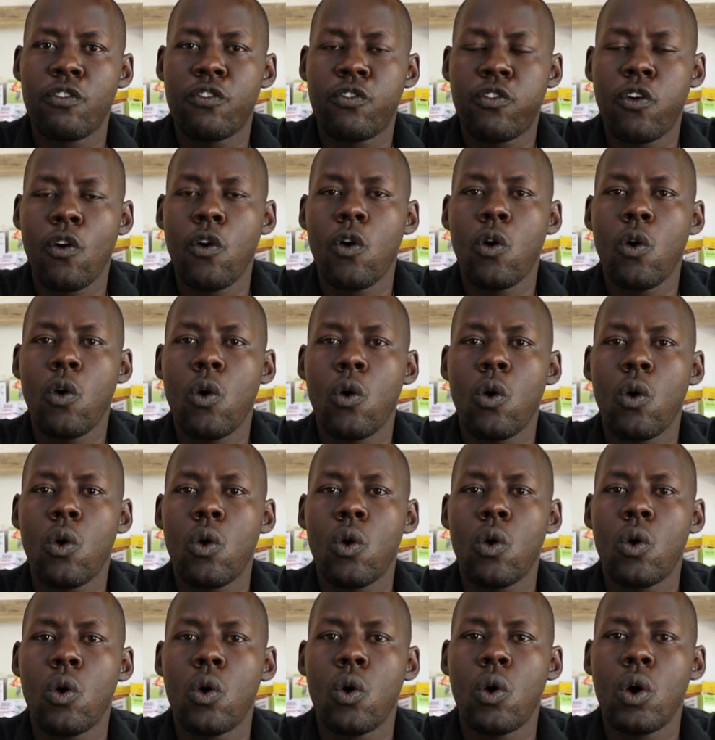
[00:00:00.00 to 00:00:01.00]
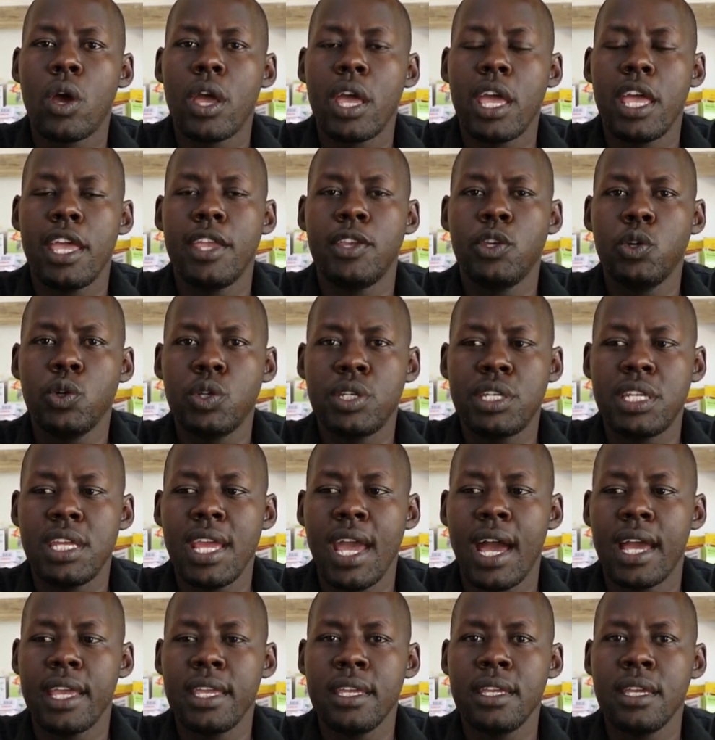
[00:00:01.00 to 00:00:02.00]
for a
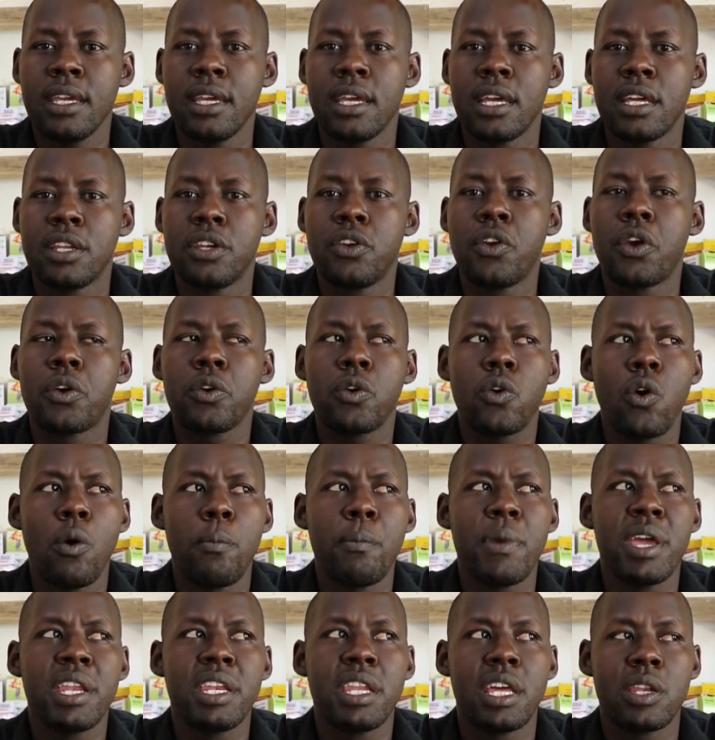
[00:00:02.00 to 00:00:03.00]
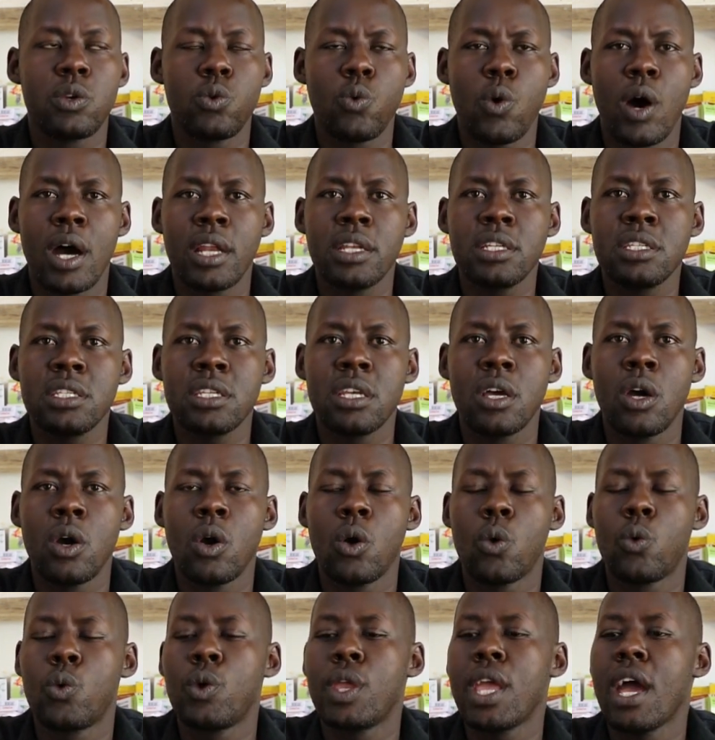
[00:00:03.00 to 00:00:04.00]
UTI, the recommended ones,
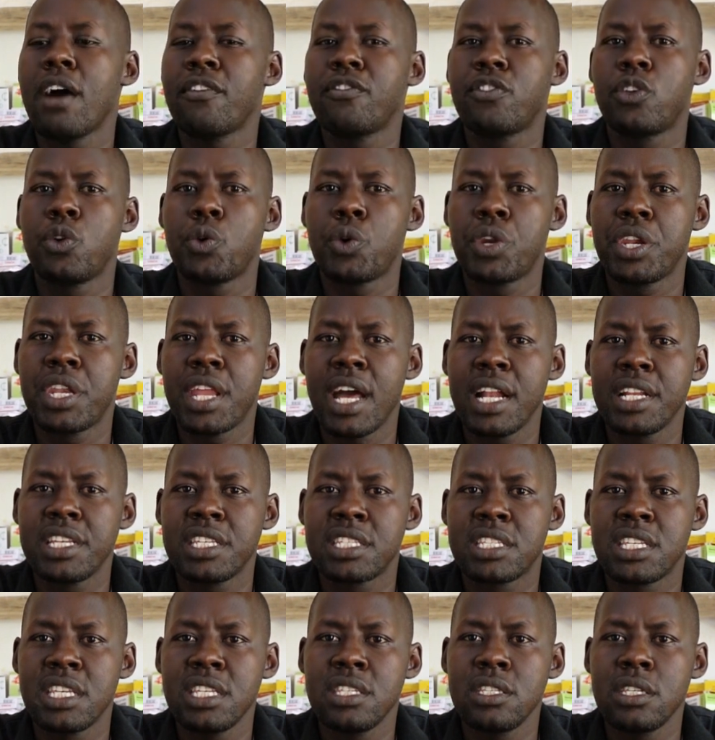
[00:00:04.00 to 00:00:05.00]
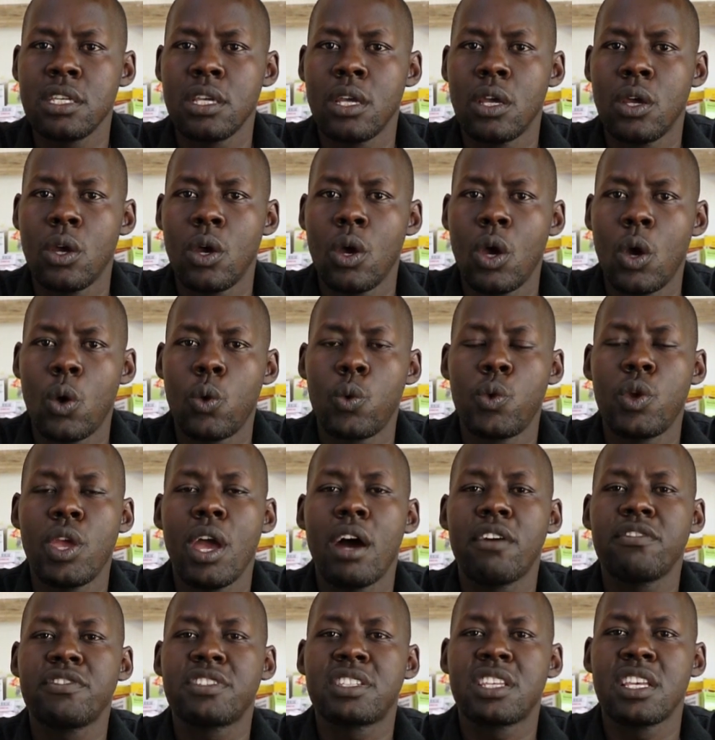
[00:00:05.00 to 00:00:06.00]
we have urinalysis, we
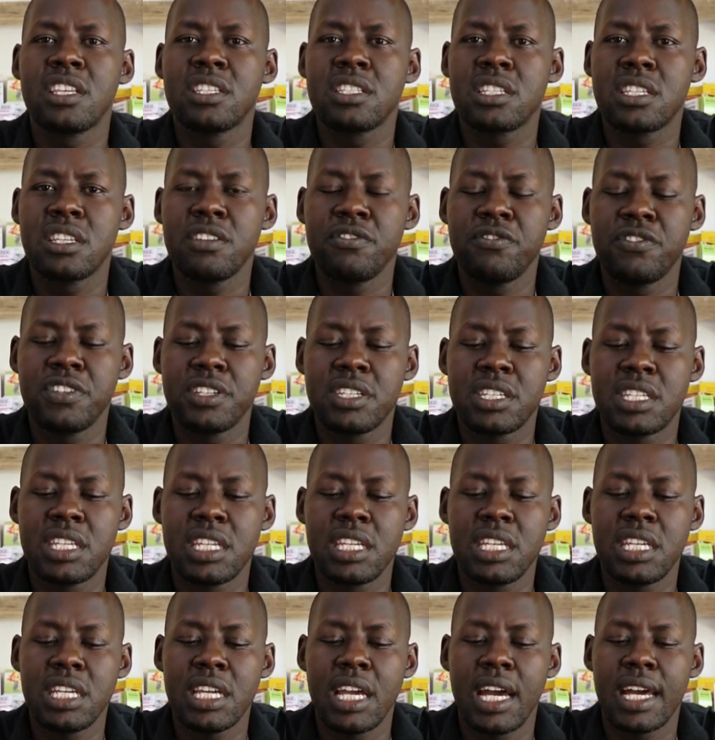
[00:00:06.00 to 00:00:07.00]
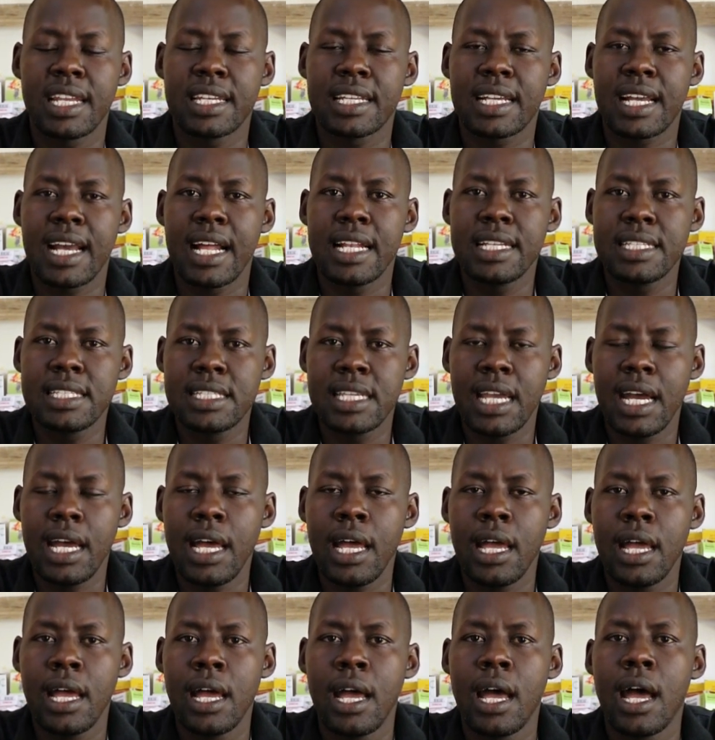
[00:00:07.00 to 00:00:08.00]
have sensitivity and culture,
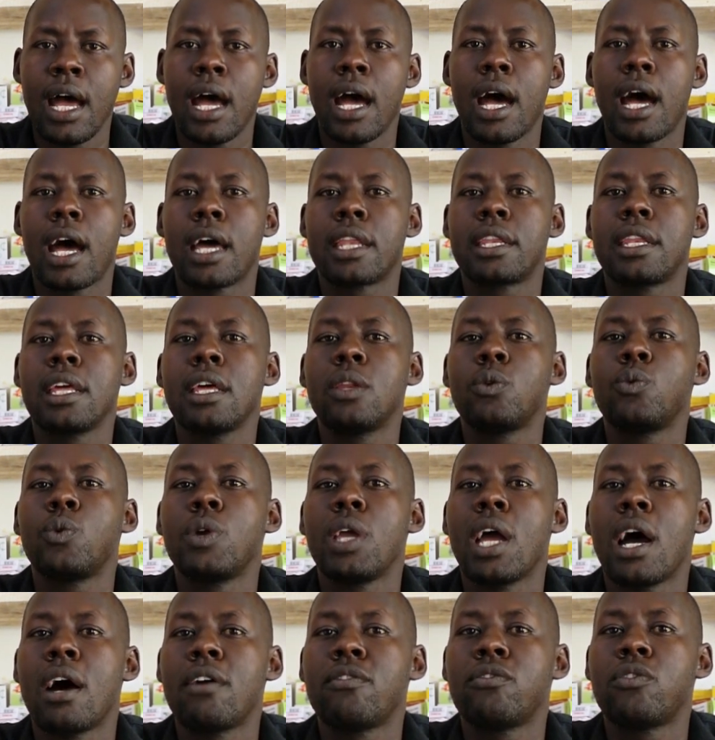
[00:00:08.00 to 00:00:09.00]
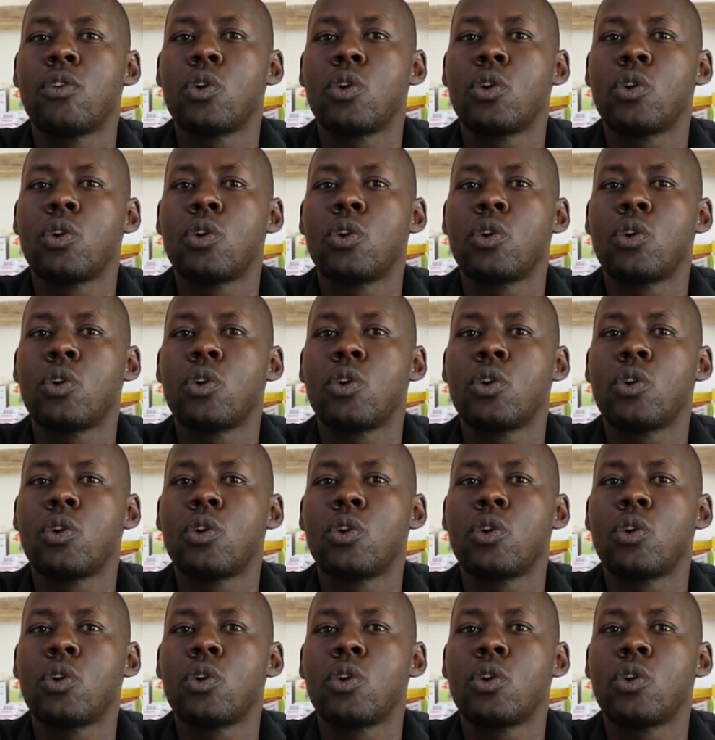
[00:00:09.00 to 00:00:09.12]
and then we have